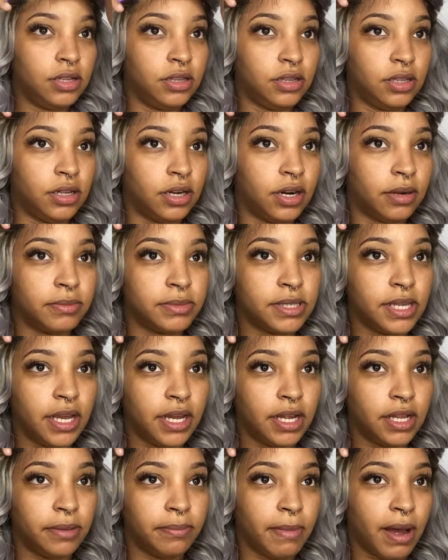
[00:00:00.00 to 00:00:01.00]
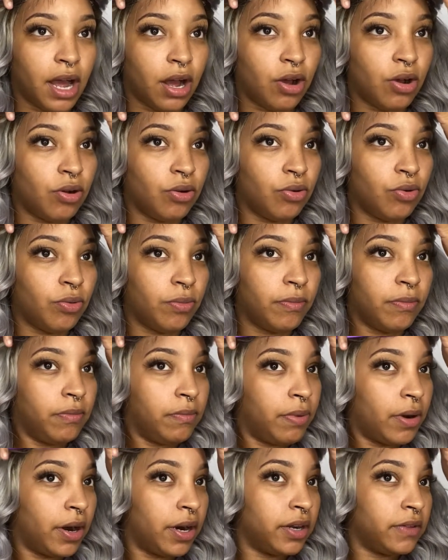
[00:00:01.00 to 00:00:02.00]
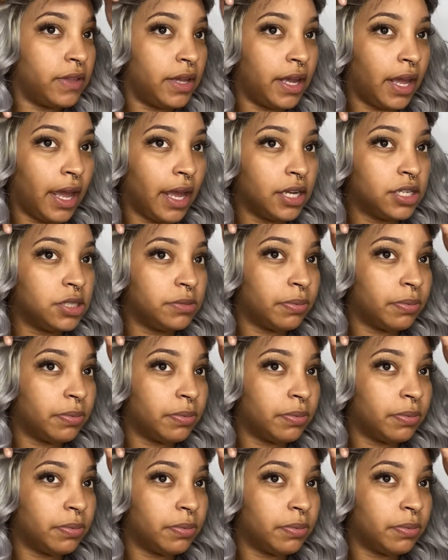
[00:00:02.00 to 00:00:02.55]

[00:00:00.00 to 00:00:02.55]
Then I'm taking my comb part of the edge